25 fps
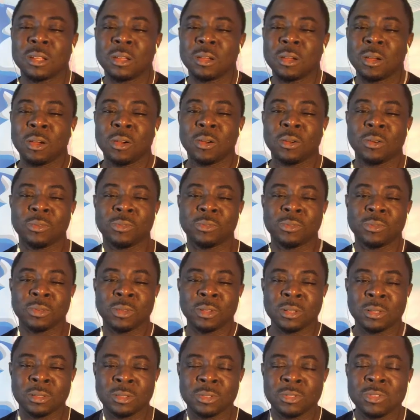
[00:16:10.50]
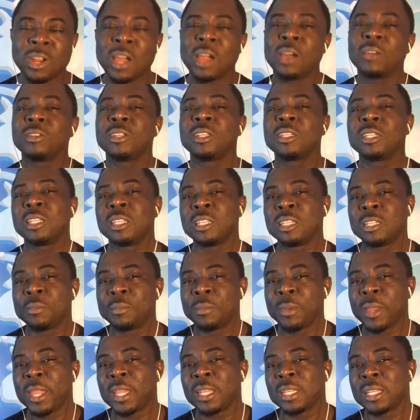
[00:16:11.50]
of drowning in the
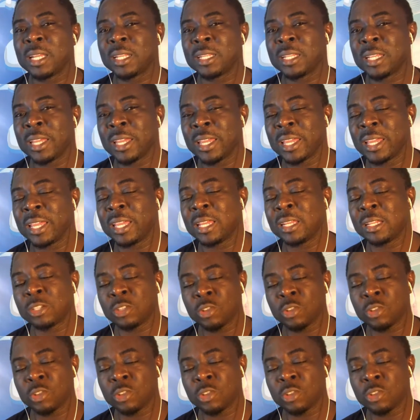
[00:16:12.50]
pain that they're in.